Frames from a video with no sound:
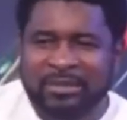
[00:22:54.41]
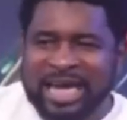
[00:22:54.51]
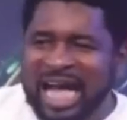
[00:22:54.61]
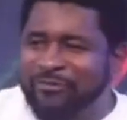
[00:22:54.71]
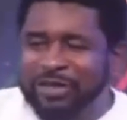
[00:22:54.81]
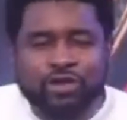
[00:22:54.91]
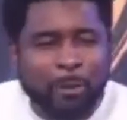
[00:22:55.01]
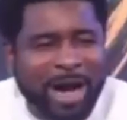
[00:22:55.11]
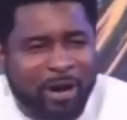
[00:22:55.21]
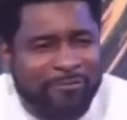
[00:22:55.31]
Can't have a
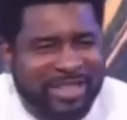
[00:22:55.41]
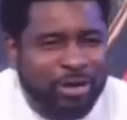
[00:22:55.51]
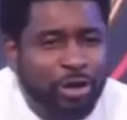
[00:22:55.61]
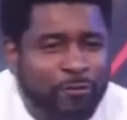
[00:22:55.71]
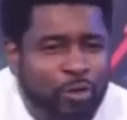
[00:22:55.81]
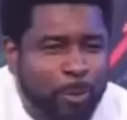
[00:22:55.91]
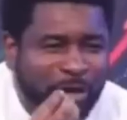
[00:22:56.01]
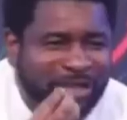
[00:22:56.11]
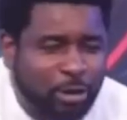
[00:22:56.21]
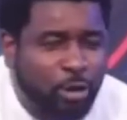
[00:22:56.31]
normal conversation. You don't even know
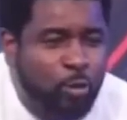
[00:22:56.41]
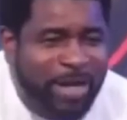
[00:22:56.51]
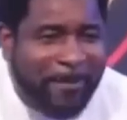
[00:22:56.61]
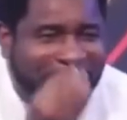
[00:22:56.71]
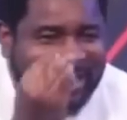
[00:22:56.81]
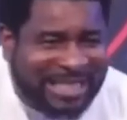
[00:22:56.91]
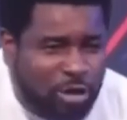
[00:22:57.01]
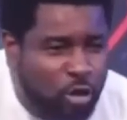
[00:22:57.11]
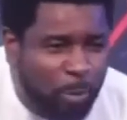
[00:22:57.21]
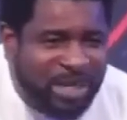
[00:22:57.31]
politics. You don't know who APC is. You
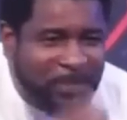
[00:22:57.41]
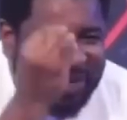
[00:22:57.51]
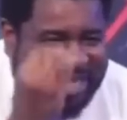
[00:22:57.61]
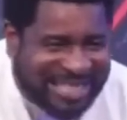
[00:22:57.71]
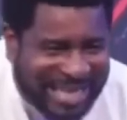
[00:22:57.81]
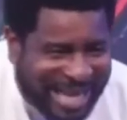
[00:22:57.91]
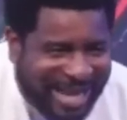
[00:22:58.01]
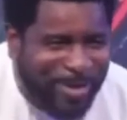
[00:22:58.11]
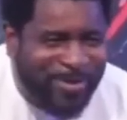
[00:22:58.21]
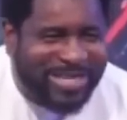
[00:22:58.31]
don't know who PDP is. Hey,
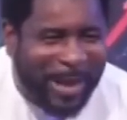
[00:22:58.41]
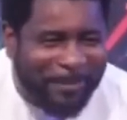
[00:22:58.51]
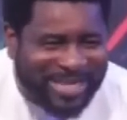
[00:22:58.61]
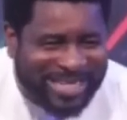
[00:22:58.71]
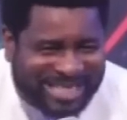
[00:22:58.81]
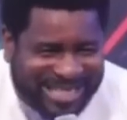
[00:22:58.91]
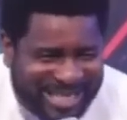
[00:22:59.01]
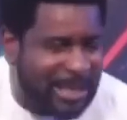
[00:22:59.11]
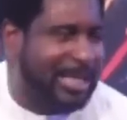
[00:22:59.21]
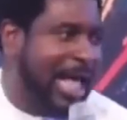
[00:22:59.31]
who is APDC?
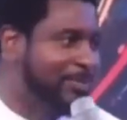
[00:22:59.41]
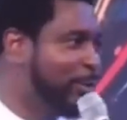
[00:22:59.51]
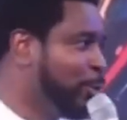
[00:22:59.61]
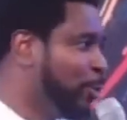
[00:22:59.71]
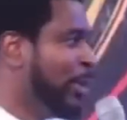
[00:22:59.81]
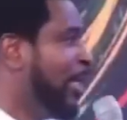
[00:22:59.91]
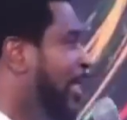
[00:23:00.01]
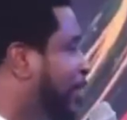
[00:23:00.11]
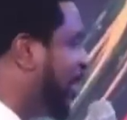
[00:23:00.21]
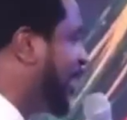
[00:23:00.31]
Yes, sir.
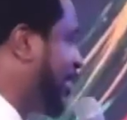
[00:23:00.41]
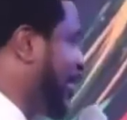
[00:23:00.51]
Please.